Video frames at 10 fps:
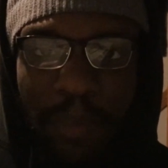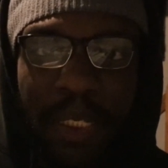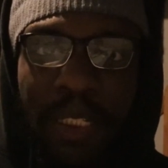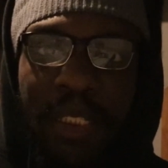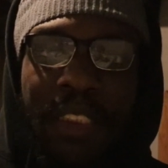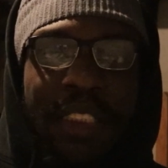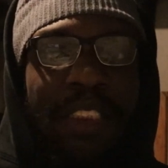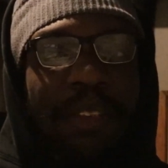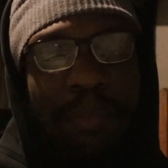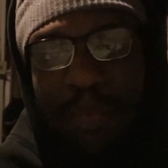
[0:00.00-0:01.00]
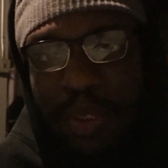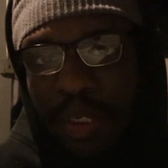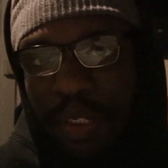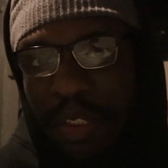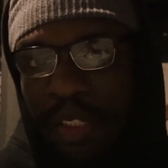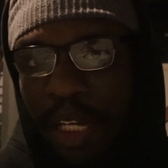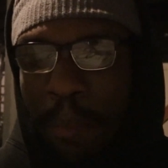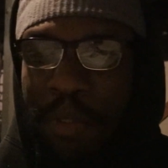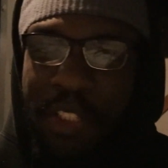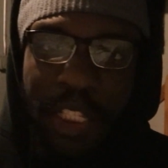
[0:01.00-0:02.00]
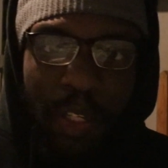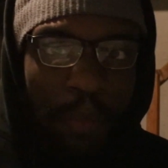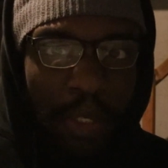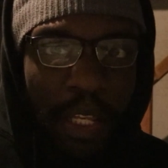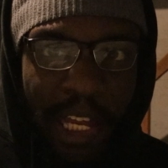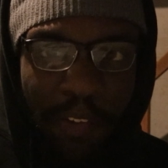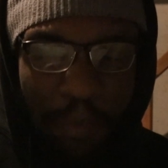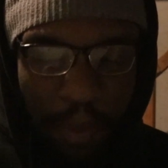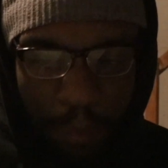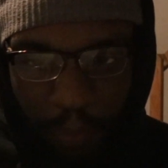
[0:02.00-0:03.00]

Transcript: man, this I'm gonna steal my line from my